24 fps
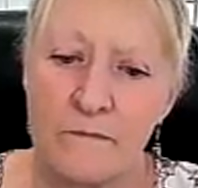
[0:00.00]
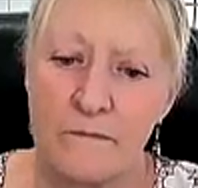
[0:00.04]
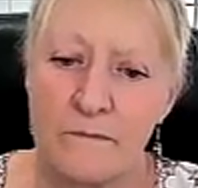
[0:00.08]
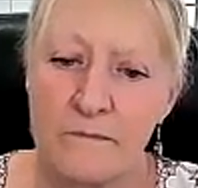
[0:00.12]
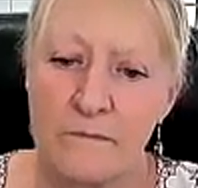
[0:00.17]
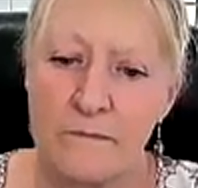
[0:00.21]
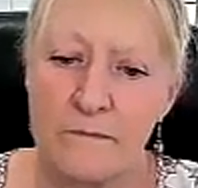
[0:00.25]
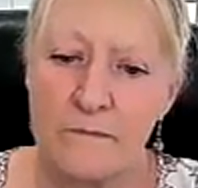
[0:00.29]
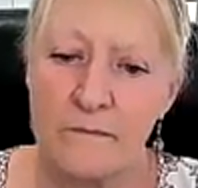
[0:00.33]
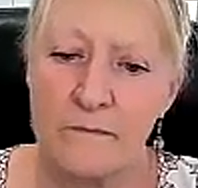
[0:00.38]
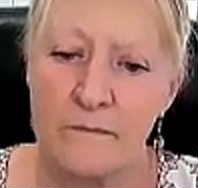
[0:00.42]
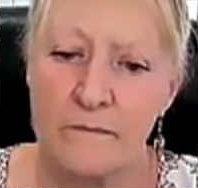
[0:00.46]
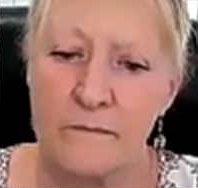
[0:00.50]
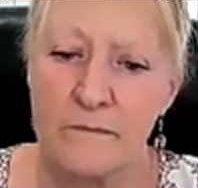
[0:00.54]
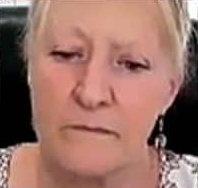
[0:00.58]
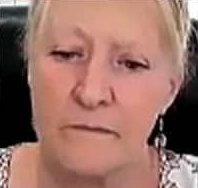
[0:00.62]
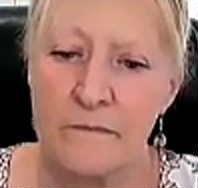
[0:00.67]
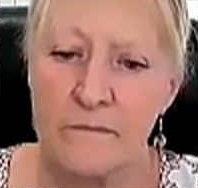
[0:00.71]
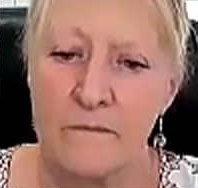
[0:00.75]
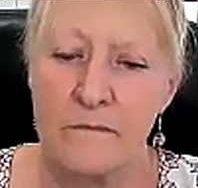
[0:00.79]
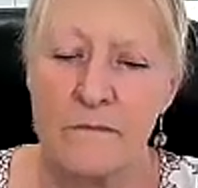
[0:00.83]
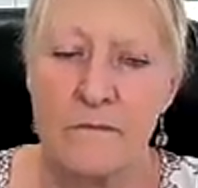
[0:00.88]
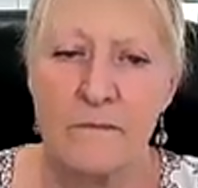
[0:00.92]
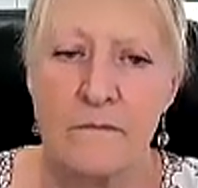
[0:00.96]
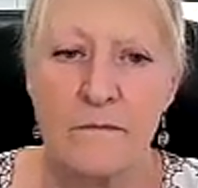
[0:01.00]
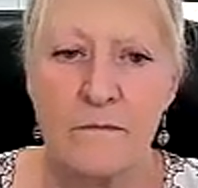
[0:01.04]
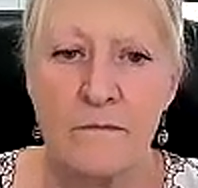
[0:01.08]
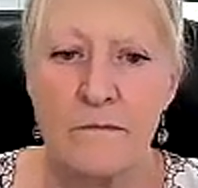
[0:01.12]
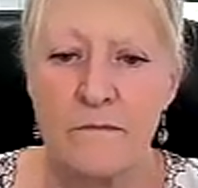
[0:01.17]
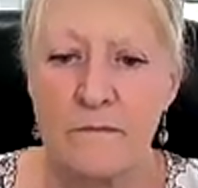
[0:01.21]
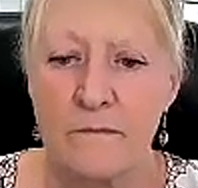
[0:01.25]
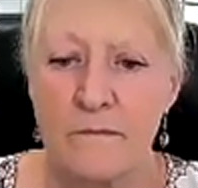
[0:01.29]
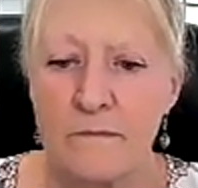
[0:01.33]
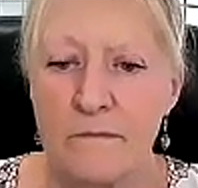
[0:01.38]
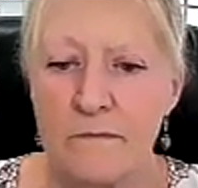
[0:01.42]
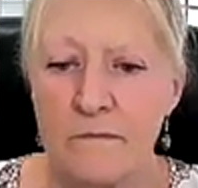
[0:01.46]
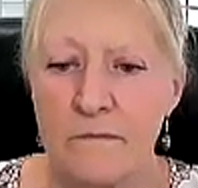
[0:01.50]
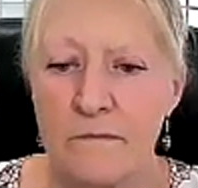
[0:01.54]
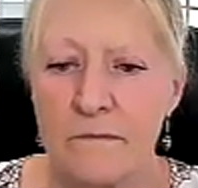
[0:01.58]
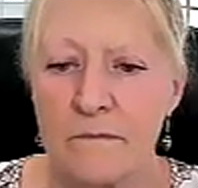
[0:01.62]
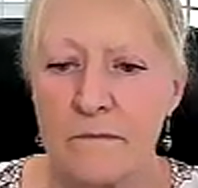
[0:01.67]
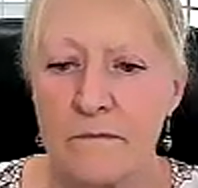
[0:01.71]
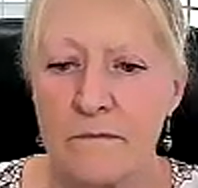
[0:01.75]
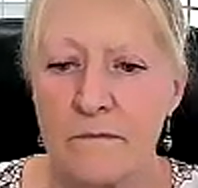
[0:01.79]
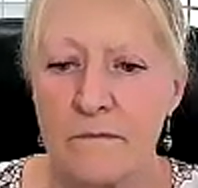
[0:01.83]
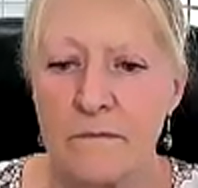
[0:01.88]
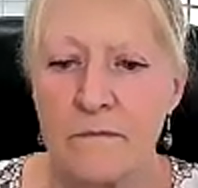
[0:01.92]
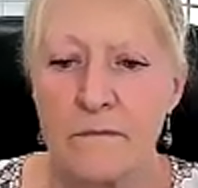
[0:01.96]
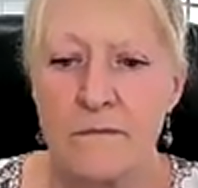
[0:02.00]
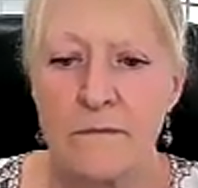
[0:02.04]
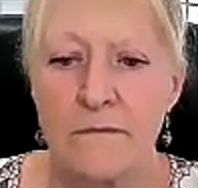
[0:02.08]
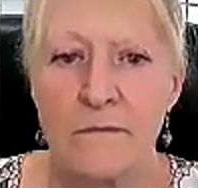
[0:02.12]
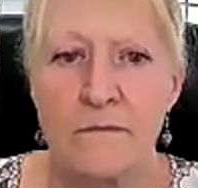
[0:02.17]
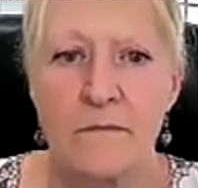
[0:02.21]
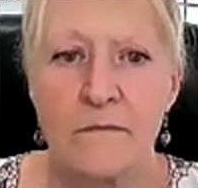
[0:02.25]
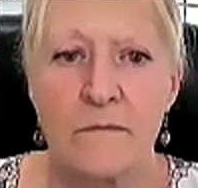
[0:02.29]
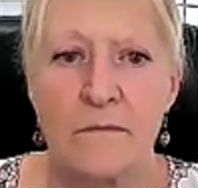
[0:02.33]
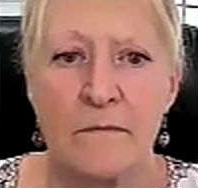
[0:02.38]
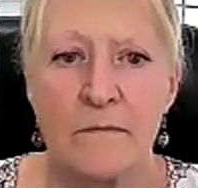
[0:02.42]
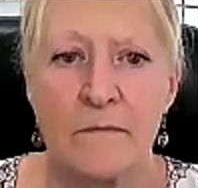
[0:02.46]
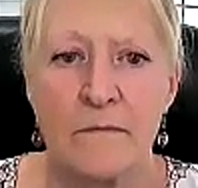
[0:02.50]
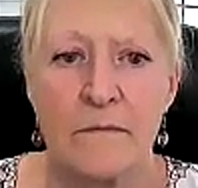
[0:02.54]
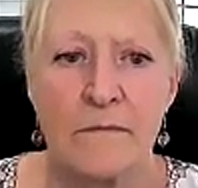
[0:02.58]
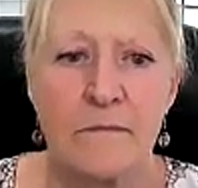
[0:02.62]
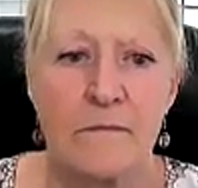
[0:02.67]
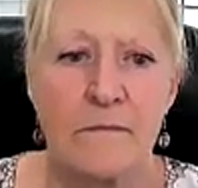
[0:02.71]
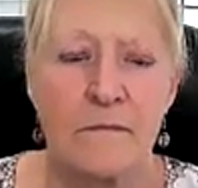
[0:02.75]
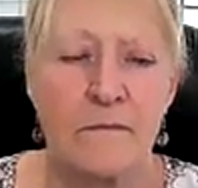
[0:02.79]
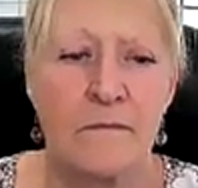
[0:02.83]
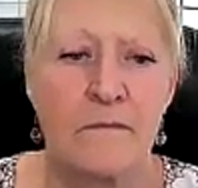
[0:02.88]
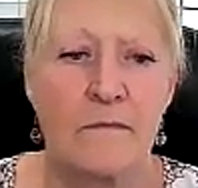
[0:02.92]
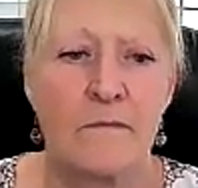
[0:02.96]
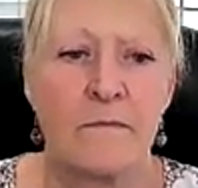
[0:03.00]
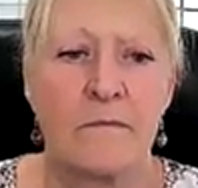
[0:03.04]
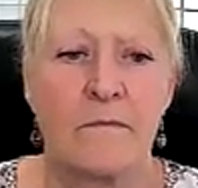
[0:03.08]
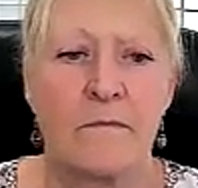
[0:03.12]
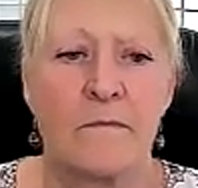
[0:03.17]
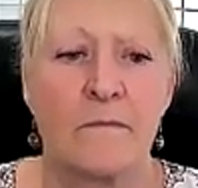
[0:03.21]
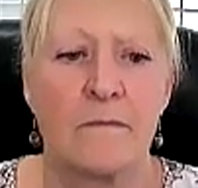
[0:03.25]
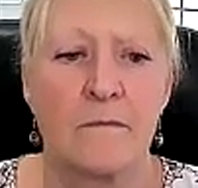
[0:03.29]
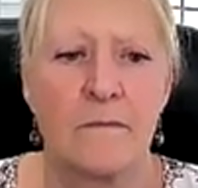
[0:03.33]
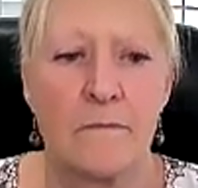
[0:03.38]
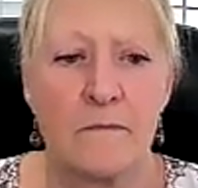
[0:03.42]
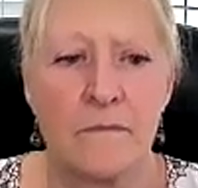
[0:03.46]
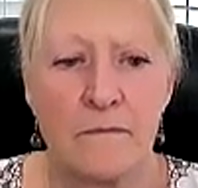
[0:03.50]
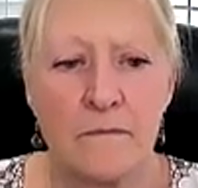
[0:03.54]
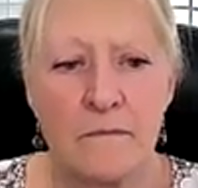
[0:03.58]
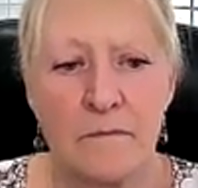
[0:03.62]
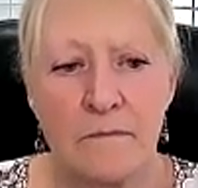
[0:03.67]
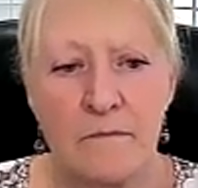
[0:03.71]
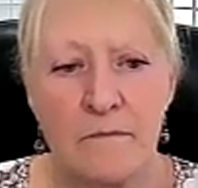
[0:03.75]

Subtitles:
The person shown says nothing.